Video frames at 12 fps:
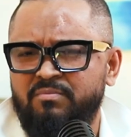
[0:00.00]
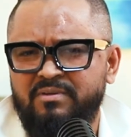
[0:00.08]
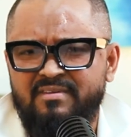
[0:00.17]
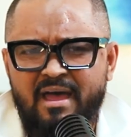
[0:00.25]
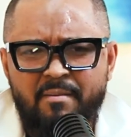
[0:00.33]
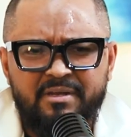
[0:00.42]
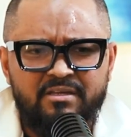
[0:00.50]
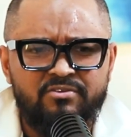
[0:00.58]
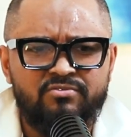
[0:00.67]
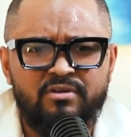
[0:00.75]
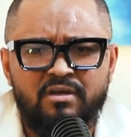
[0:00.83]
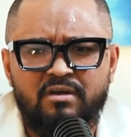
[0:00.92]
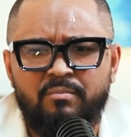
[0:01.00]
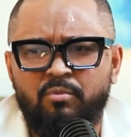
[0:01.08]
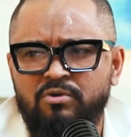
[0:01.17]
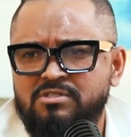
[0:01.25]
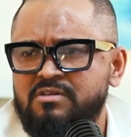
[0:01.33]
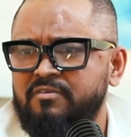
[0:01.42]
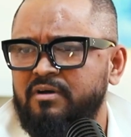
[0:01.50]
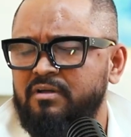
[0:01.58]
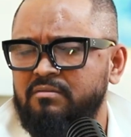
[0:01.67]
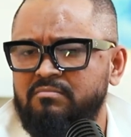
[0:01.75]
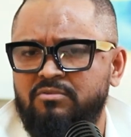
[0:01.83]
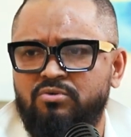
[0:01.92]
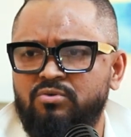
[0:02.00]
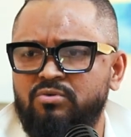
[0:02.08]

what's happening in Sri Lanka. Most of our youth,